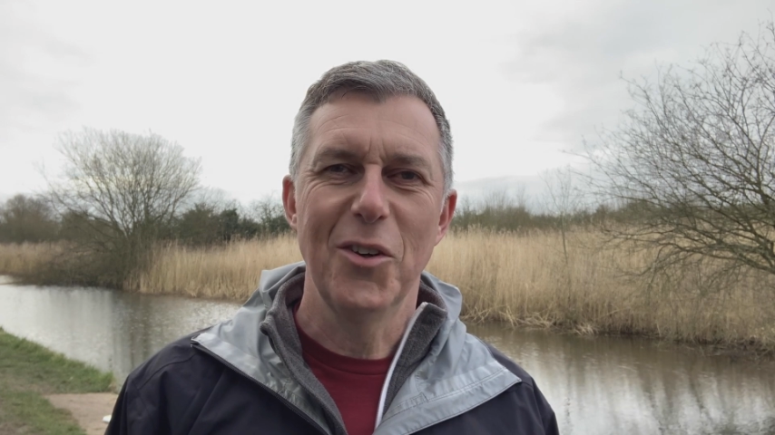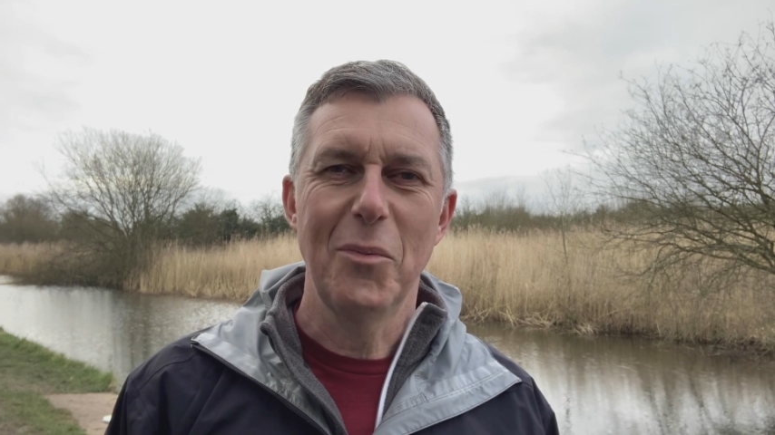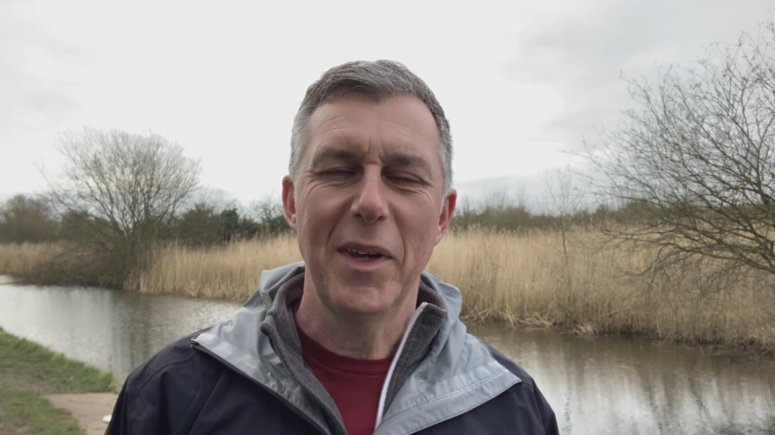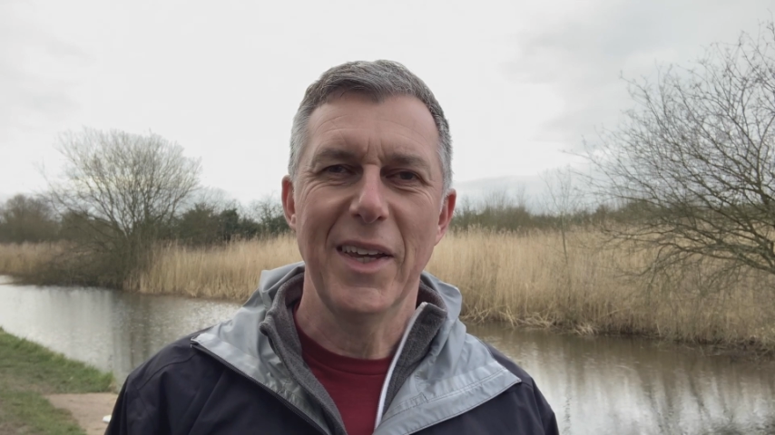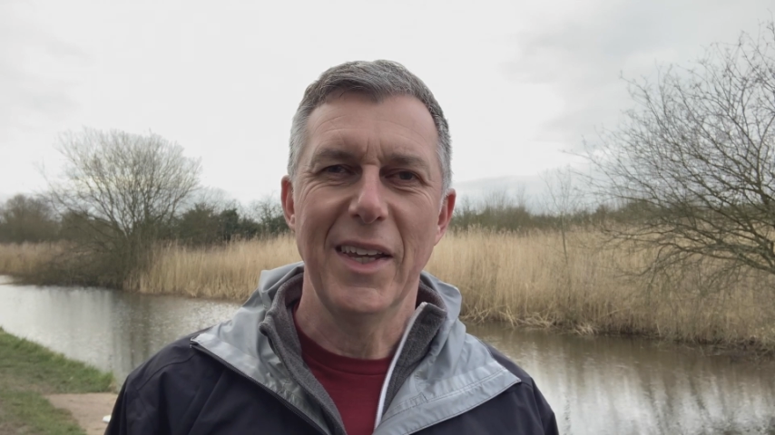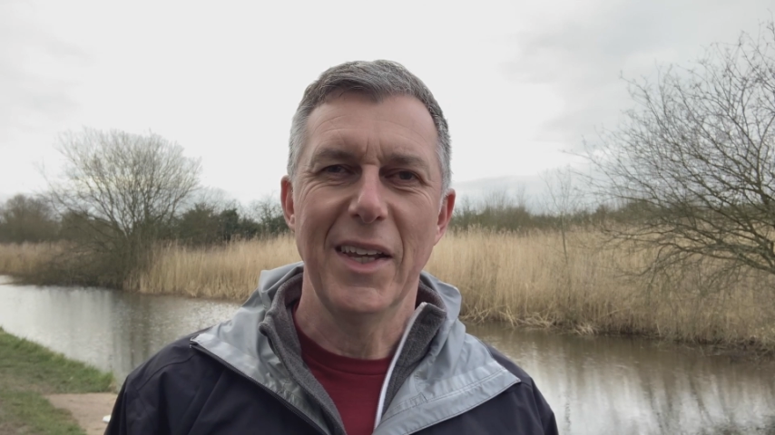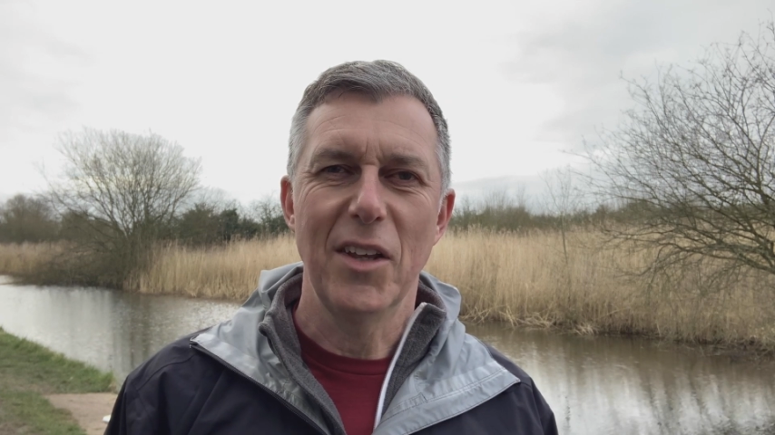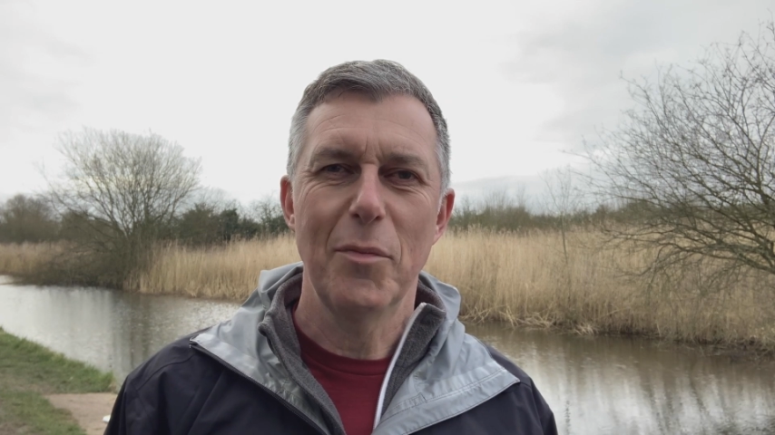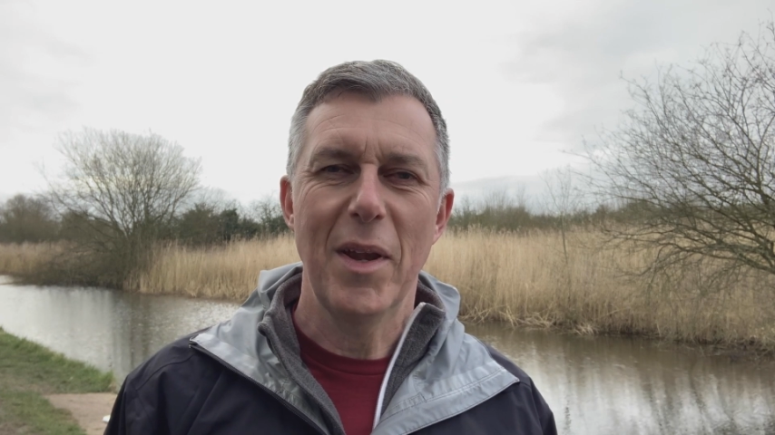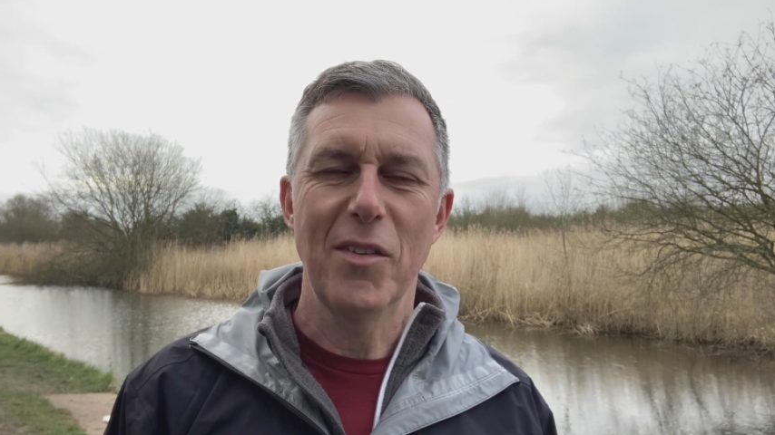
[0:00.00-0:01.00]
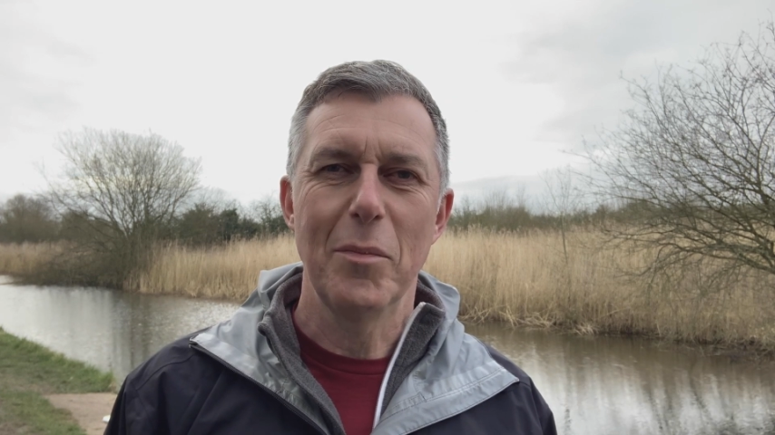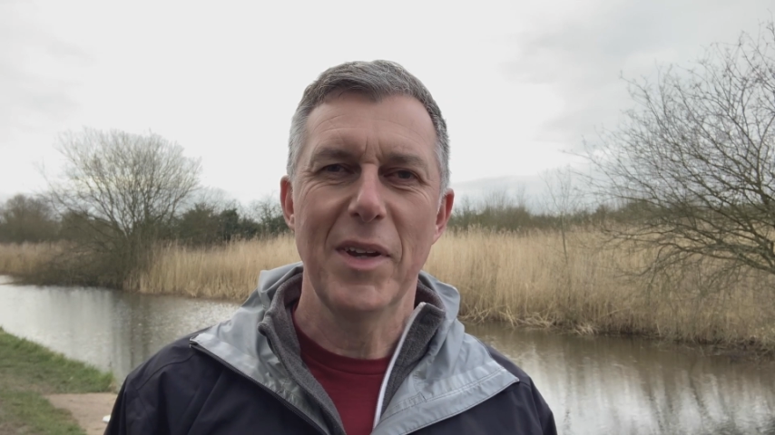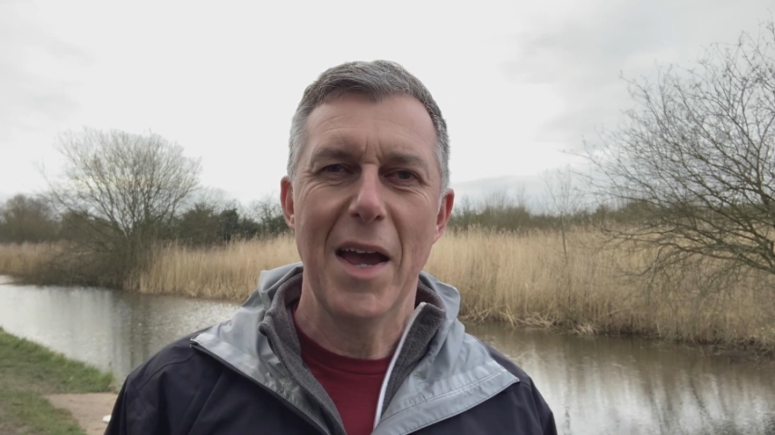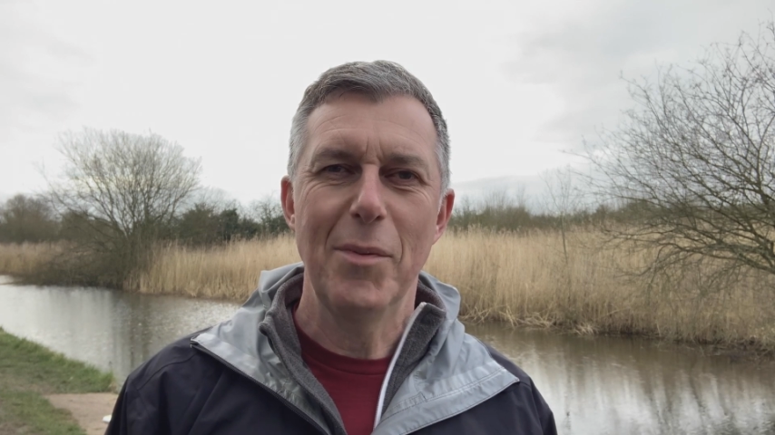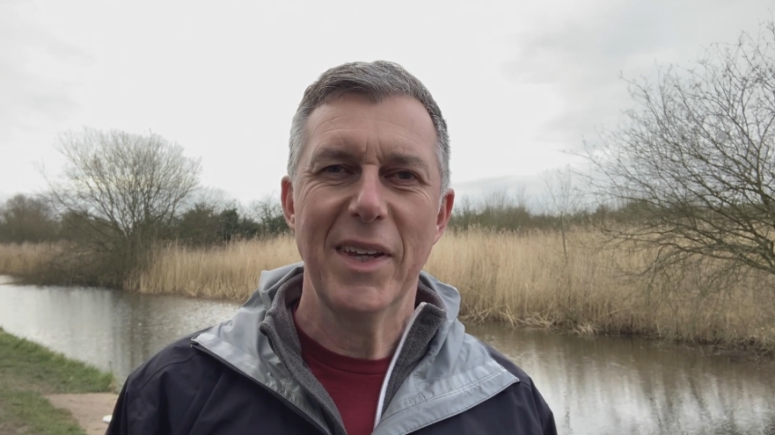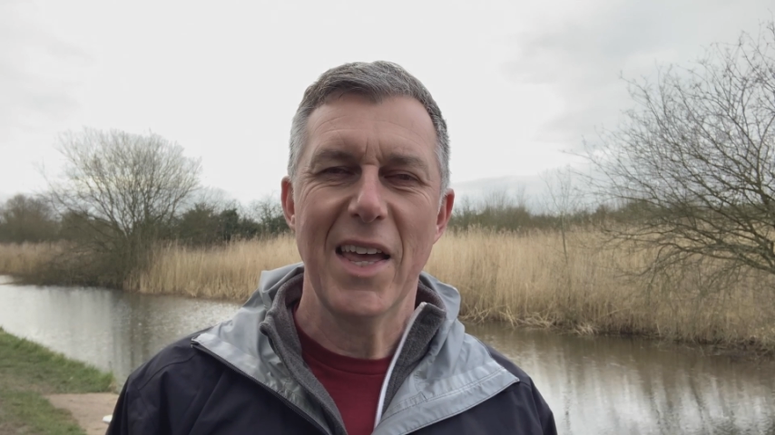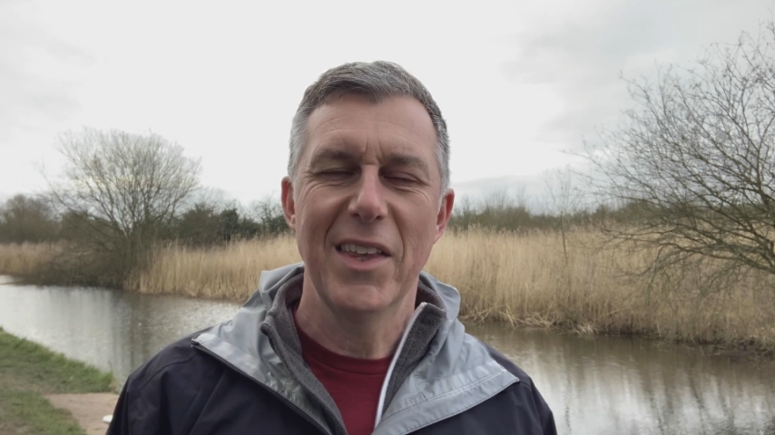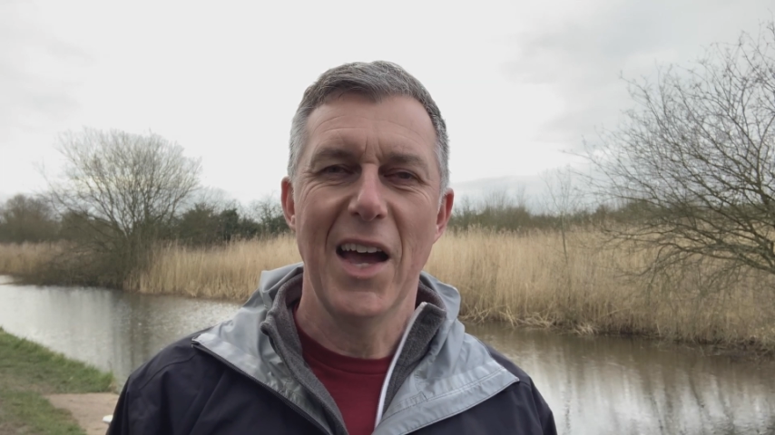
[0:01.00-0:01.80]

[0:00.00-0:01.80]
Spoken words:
We can spend some time together.